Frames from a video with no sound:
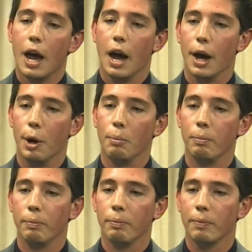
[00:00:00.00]

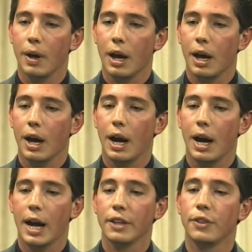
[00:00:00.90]
Um,
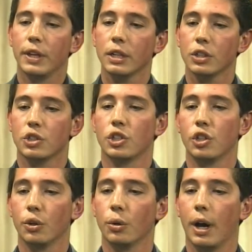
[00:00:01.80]
I think
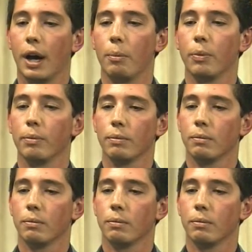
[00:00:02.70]
too. Um,